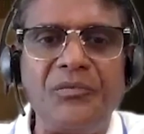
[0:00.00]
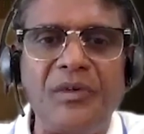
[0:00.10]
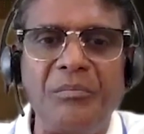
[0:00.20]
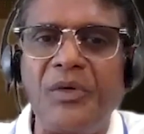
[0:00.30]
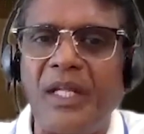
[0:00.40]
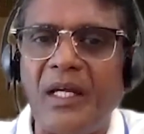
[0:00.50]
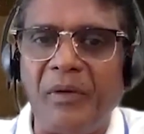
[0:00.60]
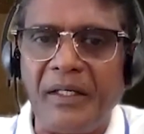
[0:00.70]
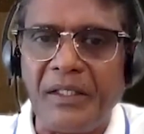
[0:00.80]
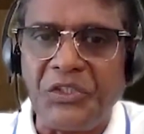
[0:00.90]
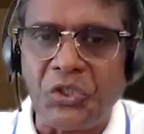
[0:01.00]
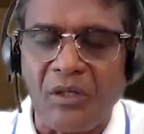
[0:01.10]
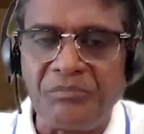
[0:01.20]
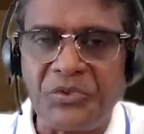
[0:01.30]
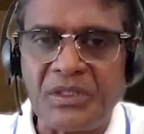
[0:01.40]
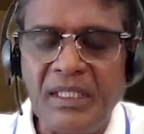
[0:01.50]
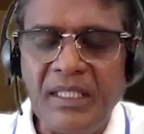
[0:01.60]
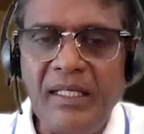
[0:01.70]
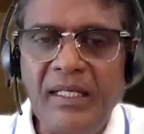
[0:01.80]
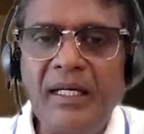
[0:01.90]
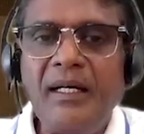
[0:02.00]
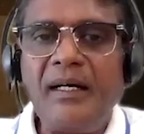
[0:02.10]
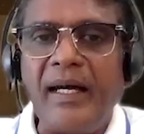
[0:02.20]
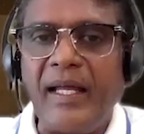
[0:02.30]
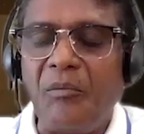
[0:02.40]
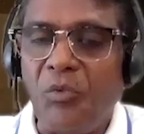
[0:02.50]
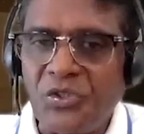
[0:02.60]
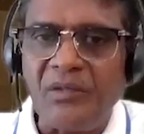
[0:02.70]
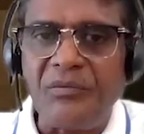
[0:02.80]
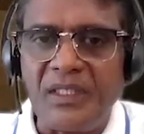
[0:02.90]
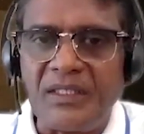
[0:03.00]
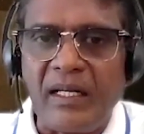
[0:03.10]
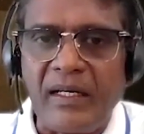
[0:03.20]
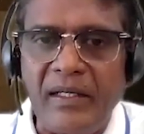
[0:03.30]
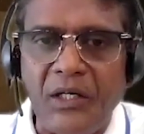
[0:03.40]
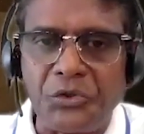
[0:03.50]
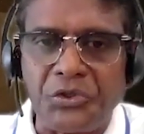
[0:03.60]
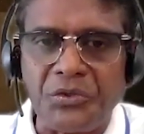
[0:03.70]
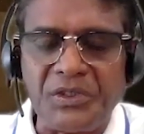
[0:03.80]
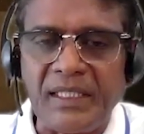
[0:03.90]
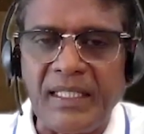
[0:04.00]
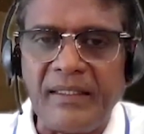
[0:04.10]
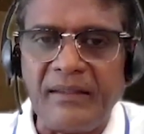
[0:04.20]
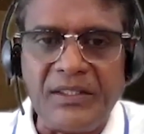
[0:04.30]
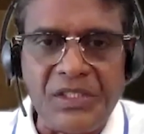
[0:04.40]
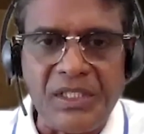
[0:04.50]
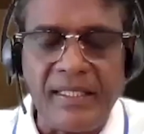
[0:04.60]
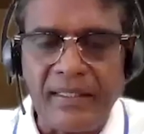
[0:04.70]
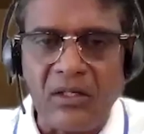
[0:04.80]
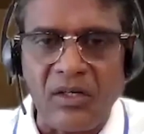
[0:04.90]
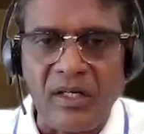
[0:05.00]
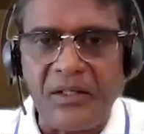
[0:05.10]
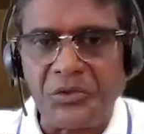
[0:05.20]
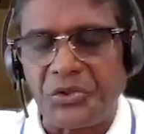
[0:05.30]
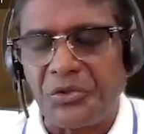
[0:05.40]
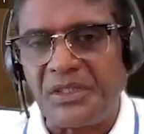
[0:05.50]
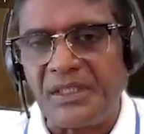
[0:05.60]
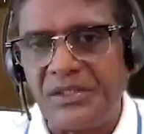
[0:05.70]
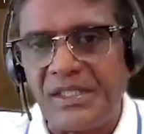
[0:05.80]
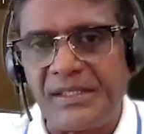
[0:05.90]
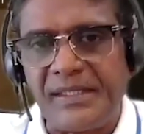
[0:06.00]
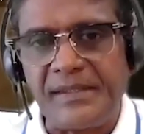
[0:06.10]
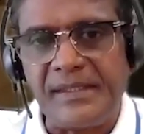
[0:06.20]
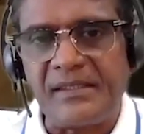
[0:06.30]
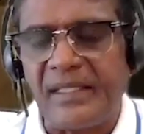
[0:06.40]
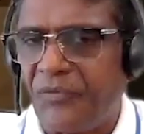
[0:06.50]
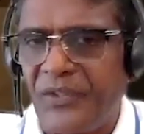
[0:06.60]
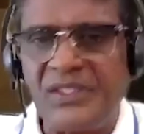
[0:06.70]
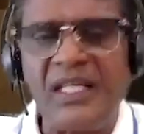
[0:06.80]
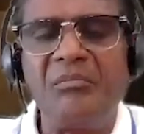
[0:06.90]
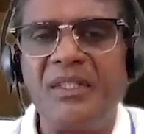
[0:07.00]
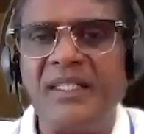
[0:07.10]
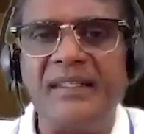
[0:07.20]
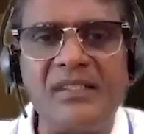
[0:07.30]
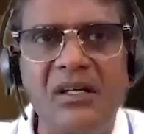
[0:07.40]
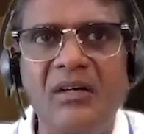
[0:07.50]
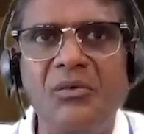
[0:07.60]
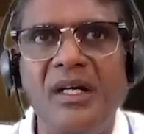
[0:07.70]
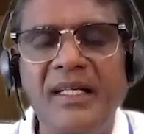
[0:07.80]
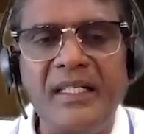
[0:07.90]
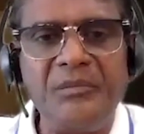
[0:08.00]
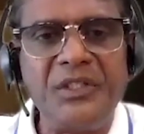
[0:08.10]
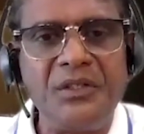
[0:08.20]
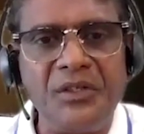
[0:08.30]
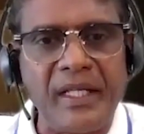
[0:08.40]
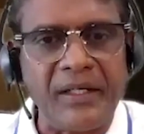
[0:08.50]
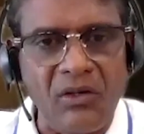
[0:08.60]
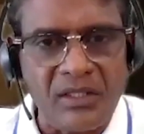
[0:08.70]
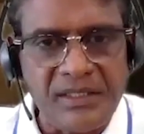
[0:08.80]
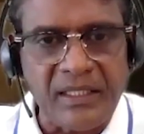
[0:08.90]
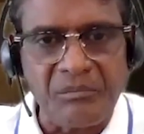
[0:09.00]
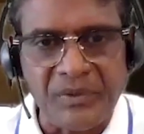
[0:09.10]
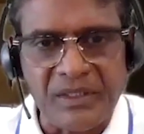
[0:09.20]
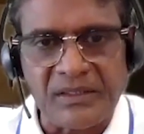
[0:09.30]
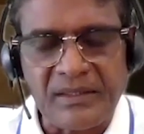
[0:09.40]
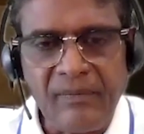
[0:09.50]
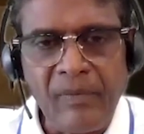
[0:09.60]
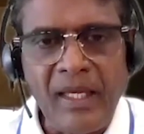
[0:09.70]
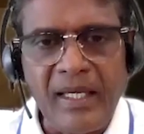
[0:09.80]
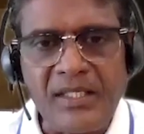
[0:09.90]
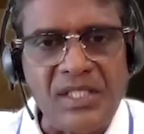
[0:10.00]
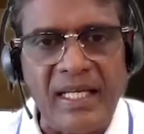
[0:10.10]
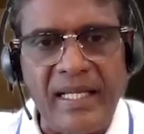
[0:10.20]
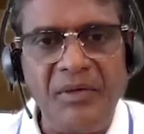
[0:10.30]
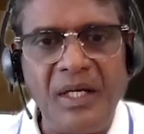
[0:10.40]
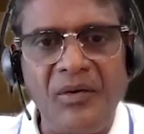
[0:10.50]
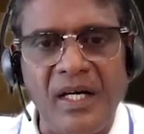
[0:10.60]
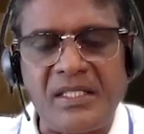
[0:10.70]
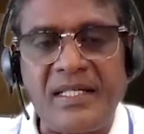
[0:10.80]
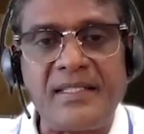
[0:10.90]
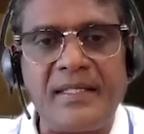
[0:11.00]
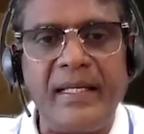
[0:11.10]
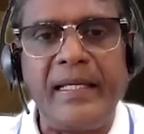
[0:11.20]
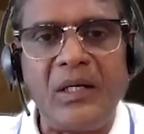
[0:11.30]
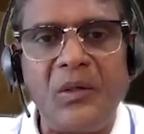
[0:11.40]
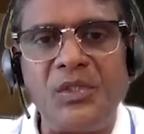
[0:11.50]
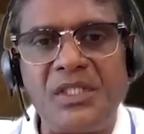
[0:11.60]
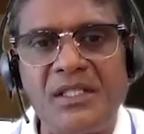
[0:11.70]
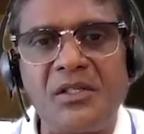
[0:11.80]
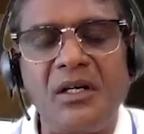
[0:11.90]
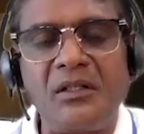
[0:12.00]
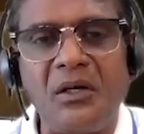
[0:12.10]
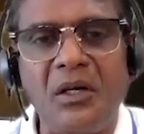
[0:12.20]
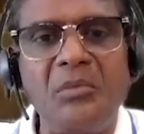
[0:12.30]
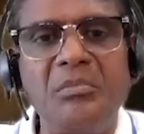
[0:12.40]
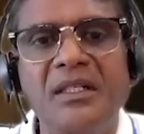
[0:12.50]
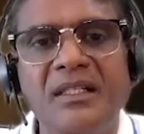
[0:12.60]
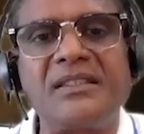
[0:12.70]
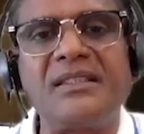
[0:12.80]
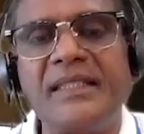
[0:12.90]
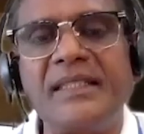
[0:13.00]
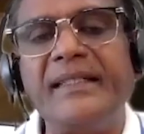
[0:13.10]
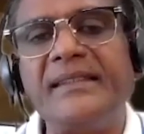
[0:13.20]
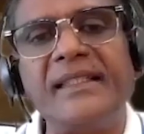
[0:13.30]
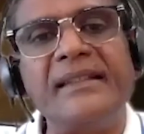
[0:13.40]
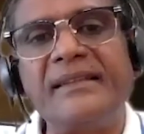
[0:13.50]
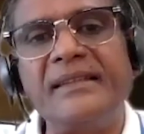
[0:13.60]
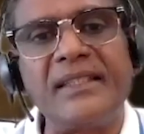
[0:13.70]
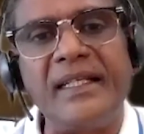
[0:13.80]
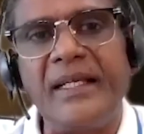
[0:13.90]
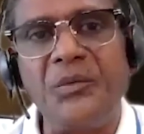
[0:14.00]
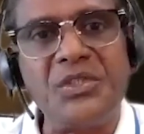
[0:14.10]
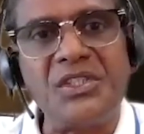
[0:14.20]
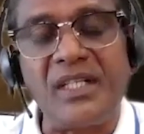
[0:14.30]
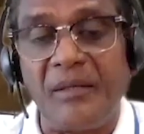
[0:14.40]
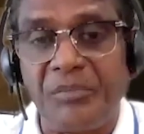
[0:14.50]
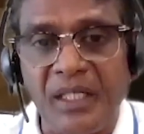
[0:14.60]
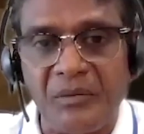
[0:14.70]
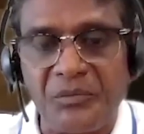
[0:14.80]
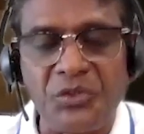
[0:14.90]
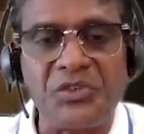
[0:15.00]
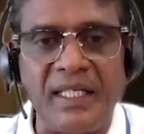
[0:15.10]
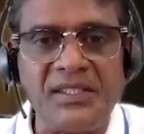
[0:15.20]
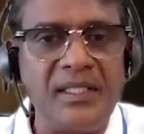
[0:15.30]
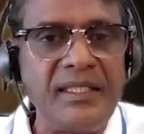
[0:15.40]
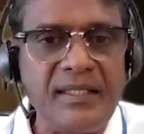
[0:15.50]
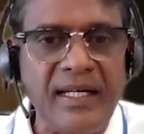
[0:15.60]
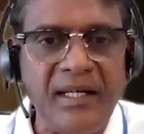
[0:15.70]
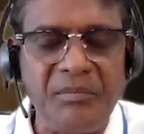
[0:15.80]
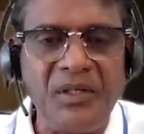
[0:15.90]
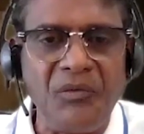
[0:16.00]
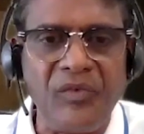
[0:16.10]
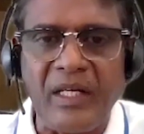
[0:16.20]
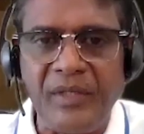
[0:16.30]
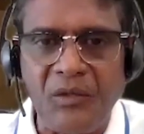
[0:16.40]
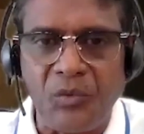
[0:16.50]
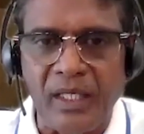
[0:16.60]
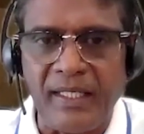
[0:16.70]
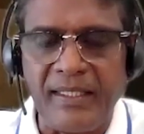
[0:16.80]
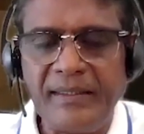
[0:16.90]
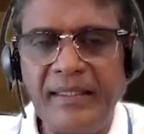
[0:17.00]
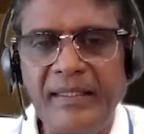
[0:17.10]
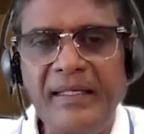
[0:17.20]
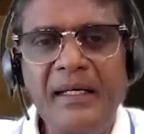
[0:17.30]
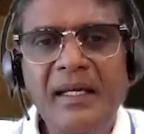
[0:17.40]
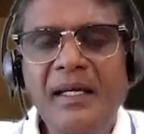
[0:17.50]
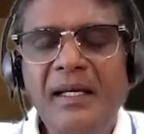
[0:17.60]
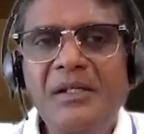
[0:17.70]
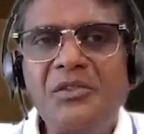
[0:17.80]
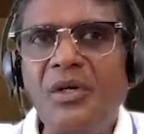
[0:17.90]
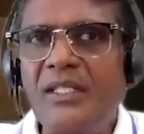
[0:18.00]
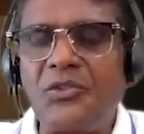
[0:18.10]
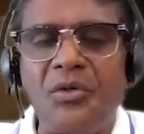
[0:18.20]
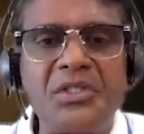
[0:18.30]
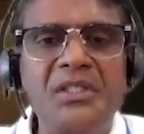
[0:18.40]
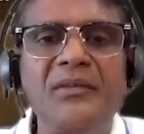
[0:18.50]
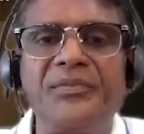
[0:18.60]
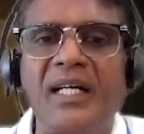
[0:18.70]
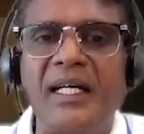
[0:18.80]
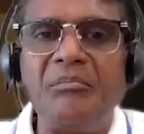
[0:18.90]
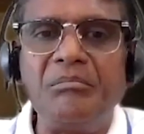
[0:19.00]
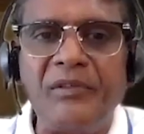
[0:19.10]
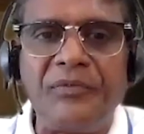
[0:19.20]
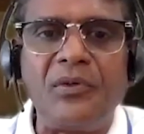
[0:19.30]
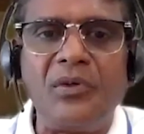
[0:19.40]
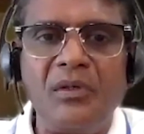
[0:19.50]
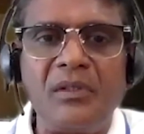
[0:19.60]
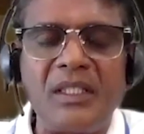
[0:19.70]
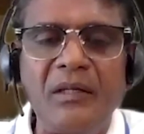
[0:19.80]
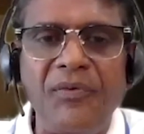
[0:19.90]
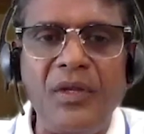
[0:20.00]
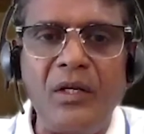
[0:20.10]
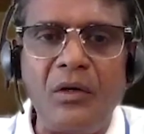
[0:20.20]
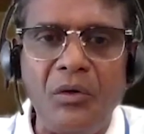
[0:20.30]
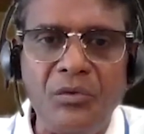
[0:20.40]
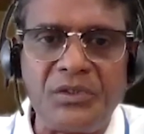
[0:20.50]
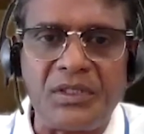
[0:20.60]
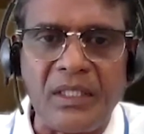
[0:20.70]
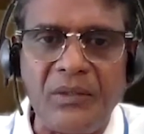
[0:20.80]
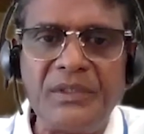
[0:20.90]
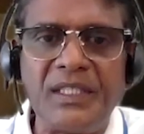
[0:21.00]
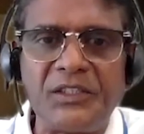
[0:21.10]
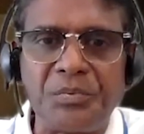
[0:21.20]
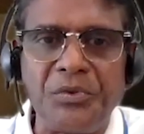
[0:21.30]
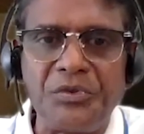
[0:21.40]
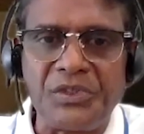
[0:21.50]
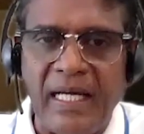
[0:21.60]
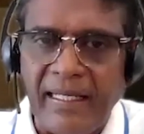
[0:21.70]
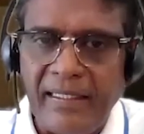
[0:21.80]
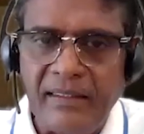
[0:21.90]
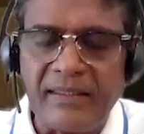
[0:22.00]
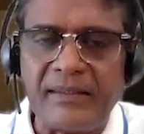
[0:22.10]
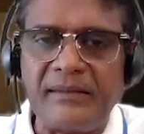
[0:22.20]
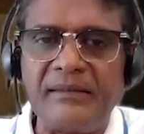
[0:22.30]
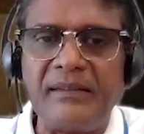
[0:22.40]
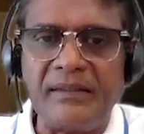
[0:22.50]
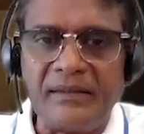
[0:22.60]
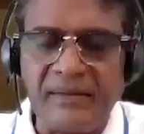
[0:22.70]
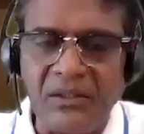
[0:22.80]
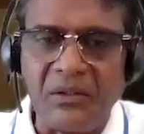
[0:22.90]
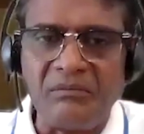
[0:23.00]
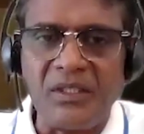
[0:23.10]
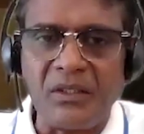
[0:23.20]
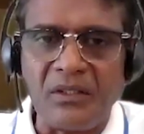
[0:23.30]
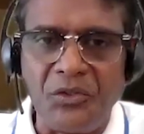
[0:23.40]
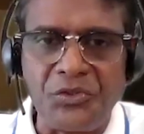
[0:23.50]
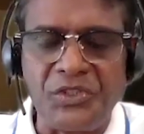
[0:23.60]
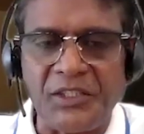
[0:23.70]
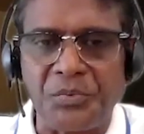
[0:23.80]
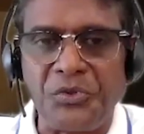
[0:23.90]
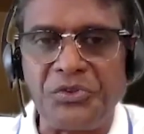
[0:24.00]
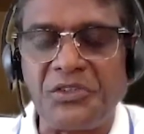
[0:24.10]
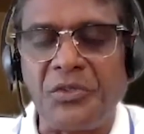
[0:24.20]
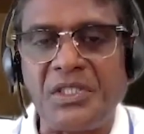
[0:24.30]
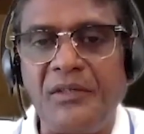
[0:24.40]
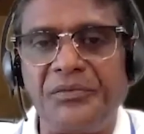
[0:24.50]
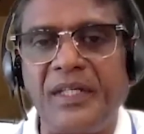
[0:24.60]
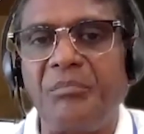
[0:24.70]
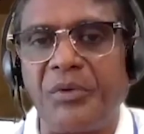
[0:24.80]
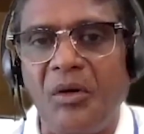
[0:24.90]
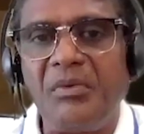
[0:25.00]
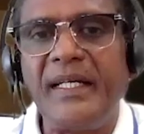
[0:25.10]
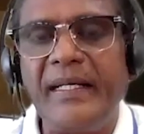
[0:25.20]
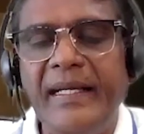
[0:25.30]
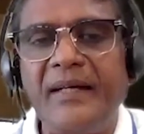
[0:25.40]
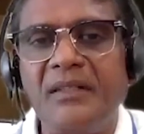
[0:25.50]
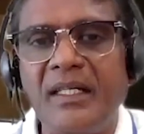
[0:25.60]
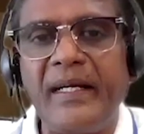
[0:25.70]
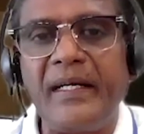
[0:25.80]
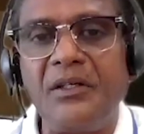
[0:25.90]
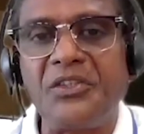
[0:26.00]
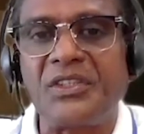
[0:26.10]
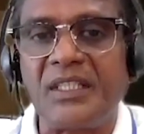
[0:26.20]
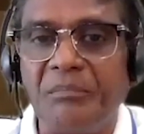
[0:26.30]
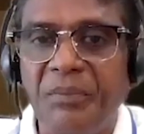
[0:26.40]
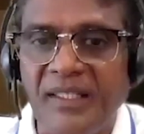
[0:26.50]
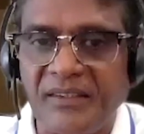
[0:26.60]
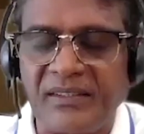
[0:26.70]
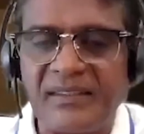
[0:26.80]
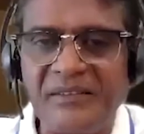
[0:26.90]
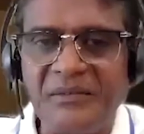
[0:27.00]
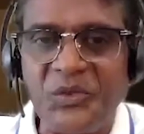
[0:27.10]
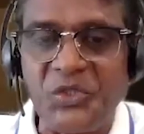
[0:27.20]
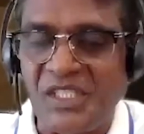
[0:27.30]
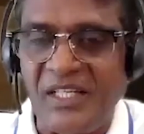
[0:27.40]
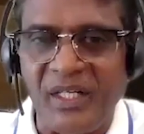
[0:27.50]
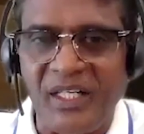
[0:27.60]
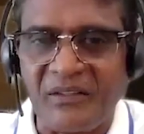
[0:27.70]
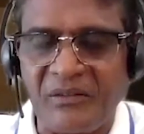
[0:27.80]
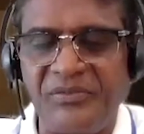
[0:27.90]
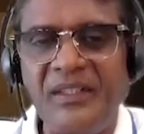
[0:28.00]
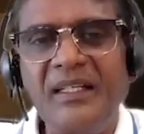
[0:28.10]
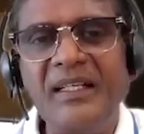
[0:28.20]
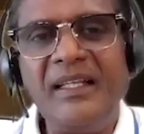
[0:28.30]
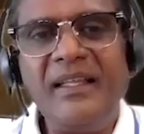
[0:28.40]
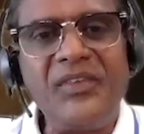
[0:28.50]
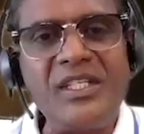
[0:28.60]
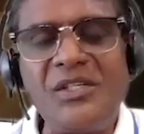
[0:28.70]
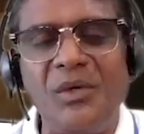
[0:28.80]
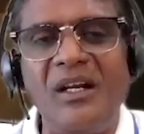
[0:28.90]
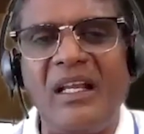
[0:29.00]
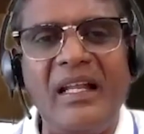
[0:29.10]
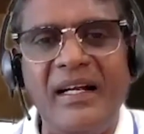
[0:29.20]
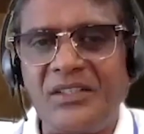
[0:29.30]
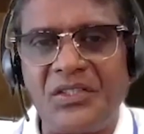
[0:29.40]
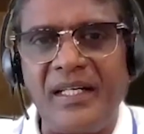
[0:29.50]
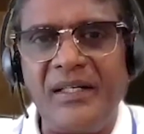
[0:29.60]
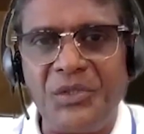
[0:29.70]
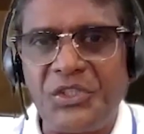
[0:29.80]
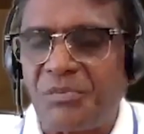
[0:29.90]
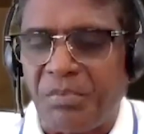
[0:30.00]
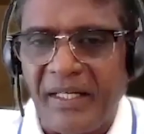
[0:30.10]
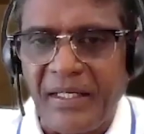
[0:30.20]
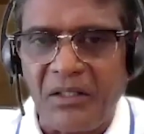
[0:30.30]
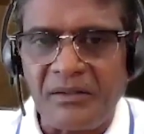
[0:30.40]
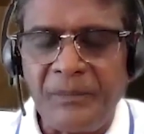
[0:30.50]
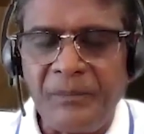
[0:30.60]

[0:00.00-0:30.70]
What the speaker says: for putting up IT shops. And most of it is R&D outsourcing and engineering and R&D outsourcing in GCCs. Like, for example, it is not only limited to technology companies. In Chennai, we have AstraZeneca, which has got the global research IT center in Chennai, which is ramping up. So such things are happening very, very widely. So it's question of time before, if you include service exports and goods exports, it's question of time. Probably India will get into surplus, which is never heard of. This is one large trend which is playing out.